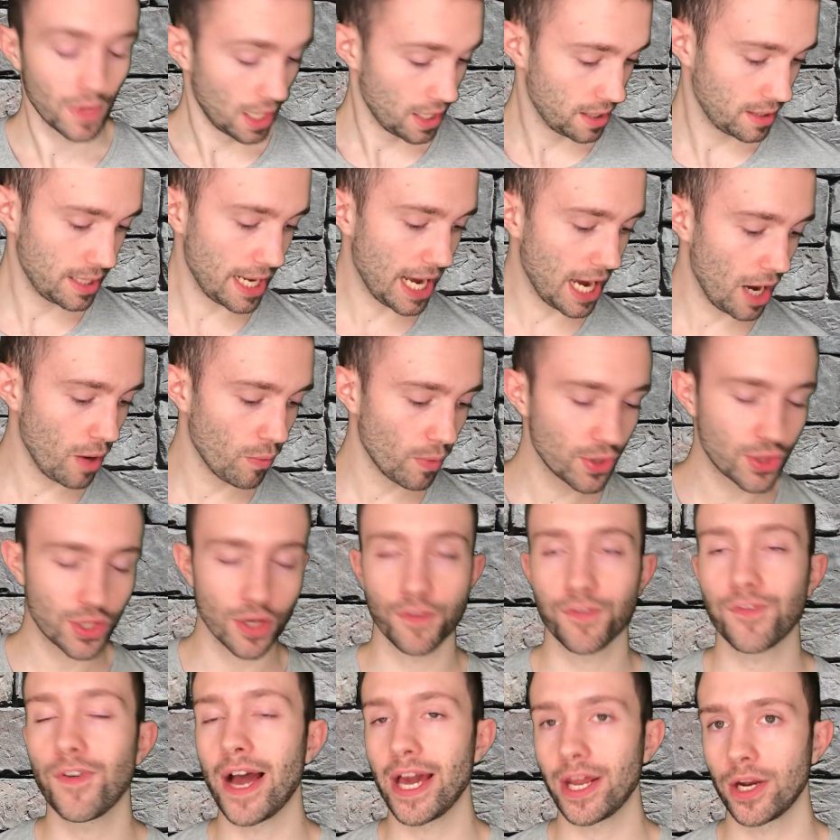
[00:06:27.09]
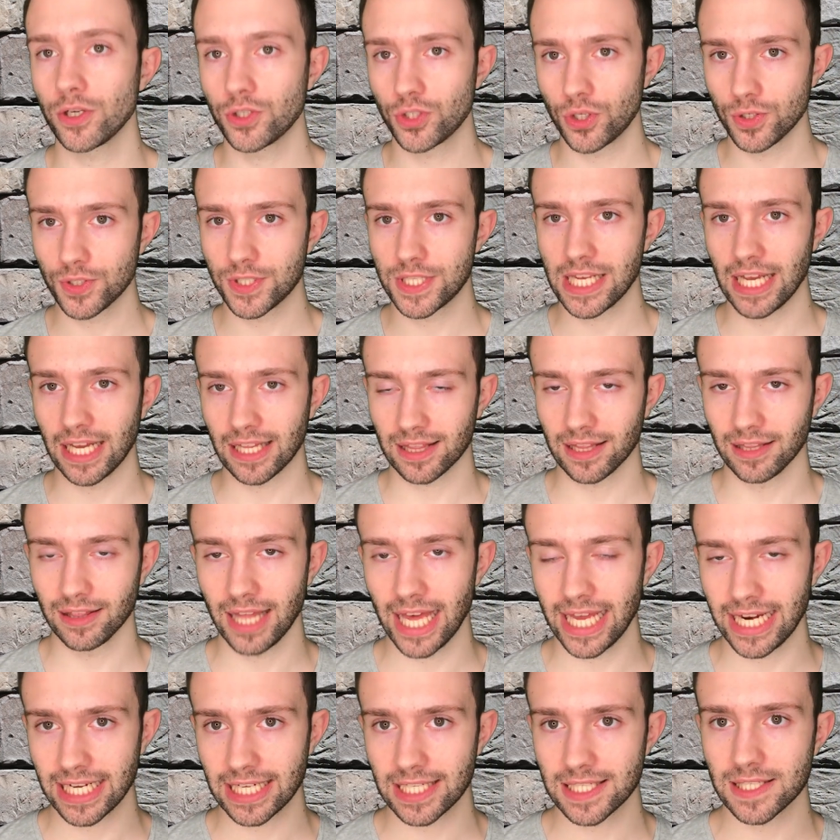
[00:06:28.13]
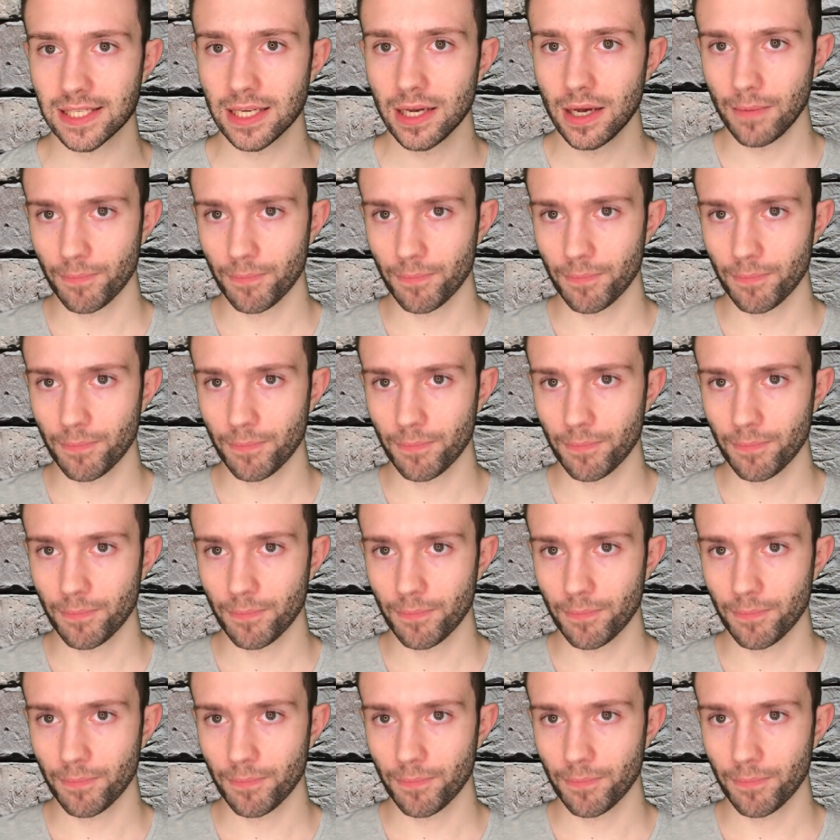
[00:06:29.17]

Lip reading: Now, with your fighter, choose the athletics